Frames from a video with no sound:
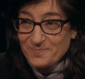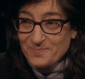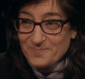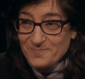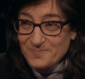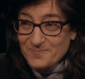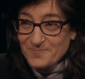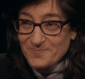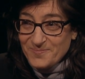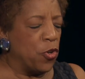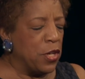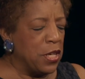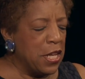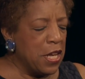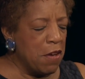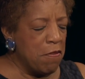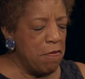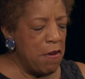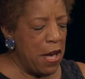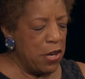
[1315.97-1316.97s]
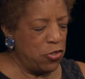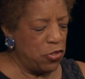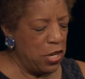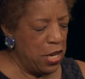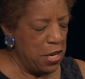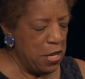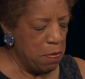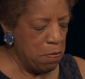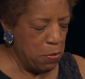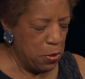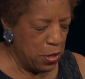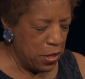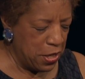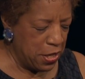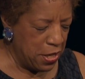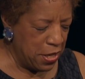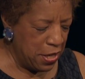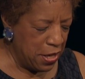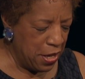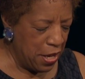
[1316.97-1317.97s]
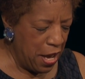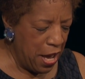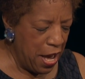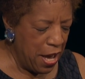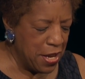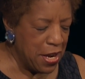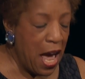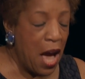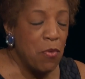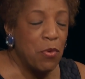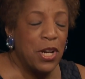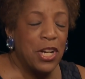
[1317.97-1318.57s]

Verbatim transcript: Well, it's certainly a fascinating book, and Thank I you.